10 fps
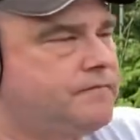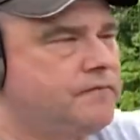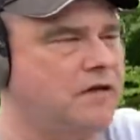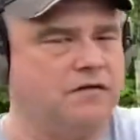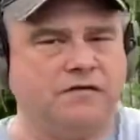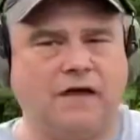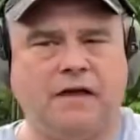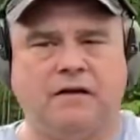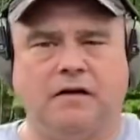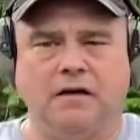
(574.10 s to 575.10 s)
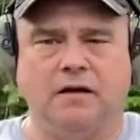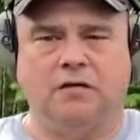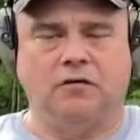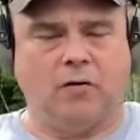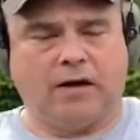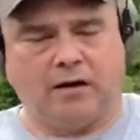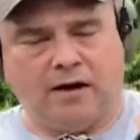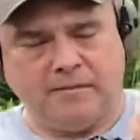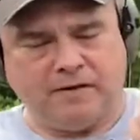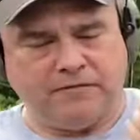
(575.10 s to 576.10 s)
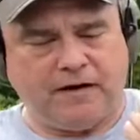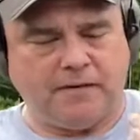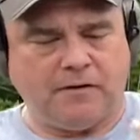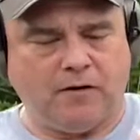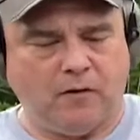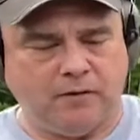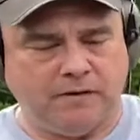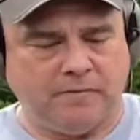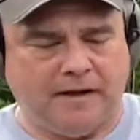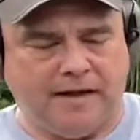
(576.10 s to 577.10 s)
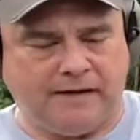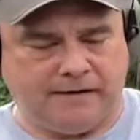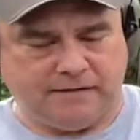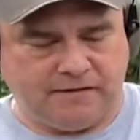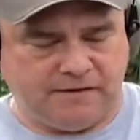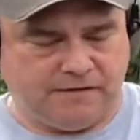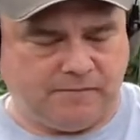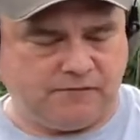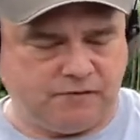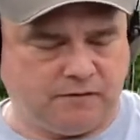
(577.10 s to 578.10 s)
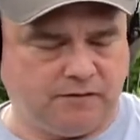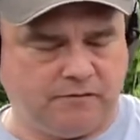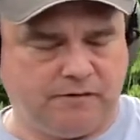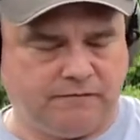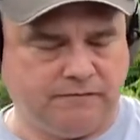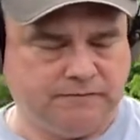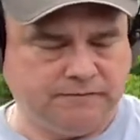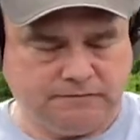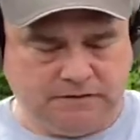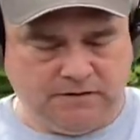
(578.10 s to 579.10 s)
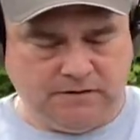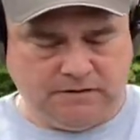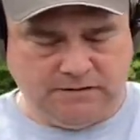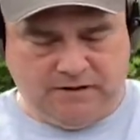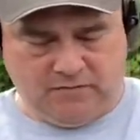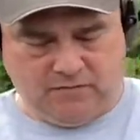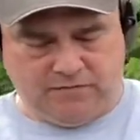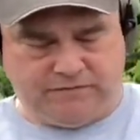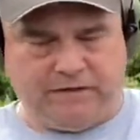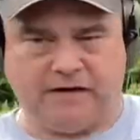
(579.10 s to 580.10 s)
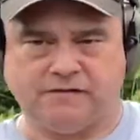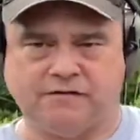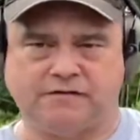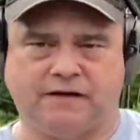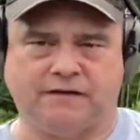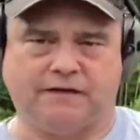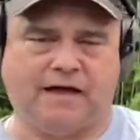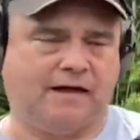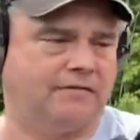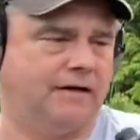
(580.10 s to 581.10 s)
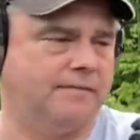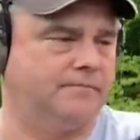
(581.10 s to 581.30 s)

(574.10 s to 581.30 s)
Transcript: You cycle it a little quicker. I mean, if I'd have been holding it in my hand like this, I'm sure it would have fed just like that, right?